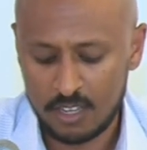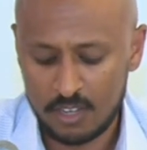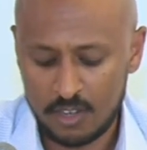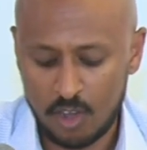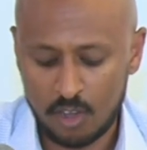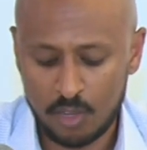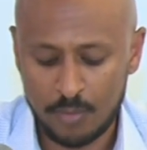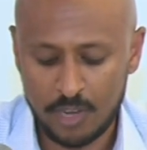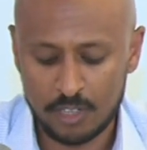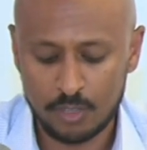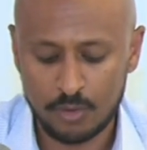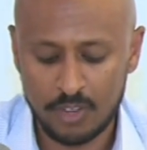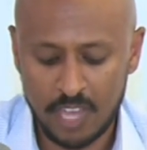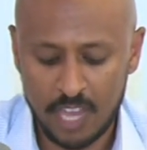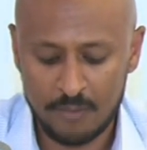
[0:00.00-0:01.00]

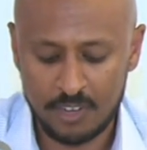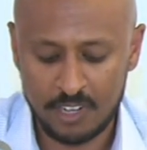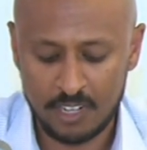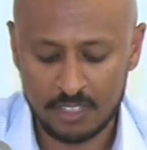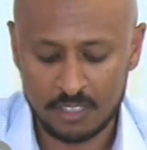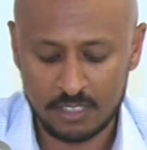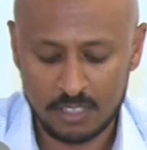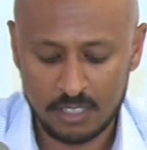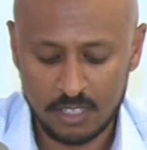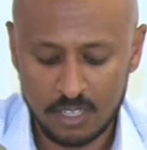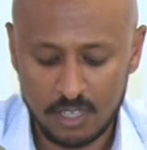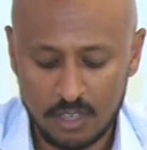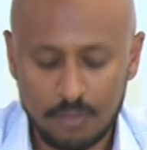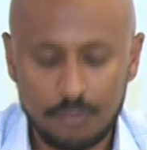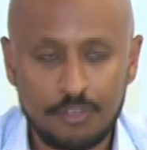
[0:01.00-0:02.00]
documentary evidence,
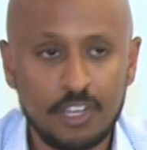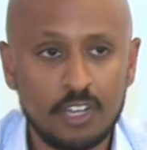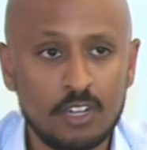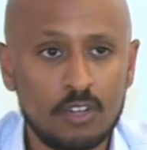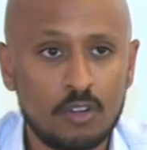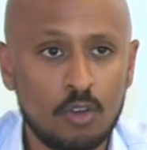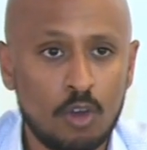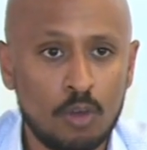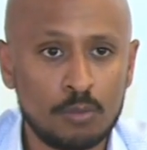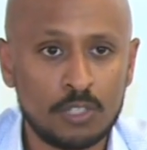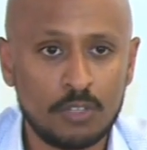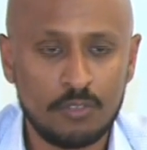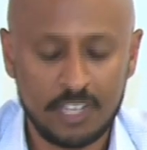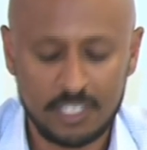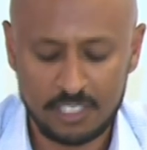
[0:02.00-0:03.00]
field
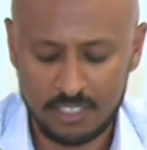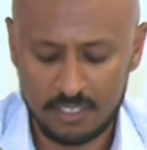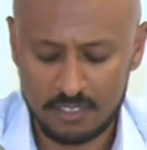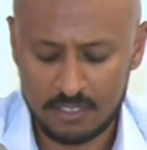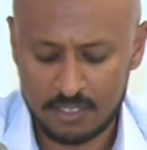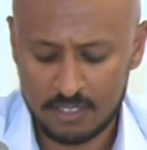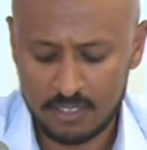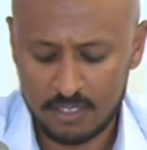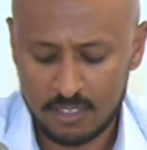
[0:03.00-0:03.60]
observations,